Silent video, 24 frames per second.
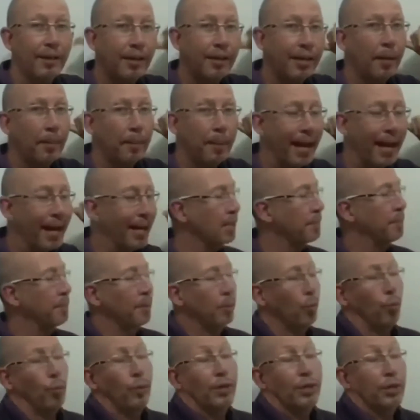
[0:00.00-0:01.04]
past, but
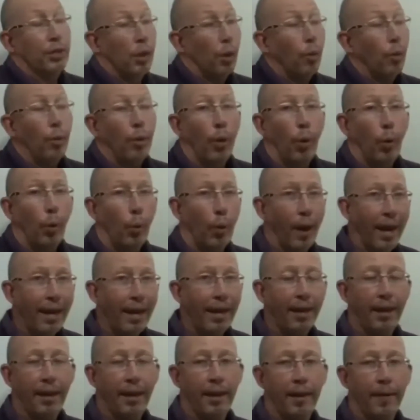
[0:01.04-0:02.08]
we don't know when?
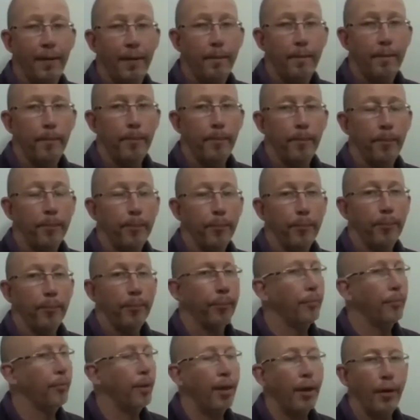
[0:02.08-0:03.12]

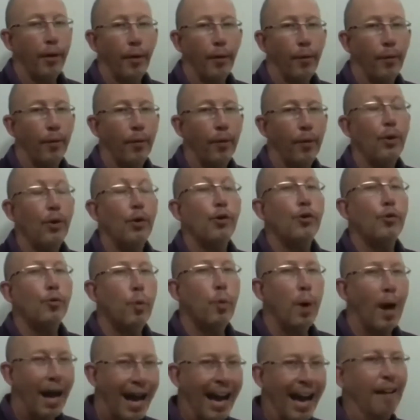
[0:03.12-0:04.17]
No, you
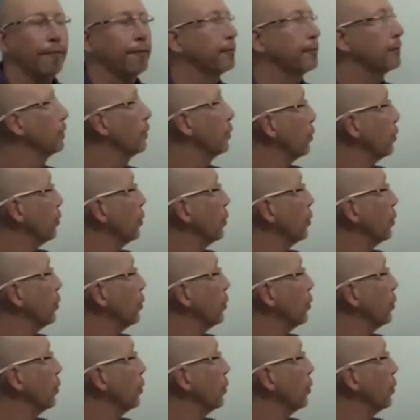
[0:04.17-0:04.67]
have to use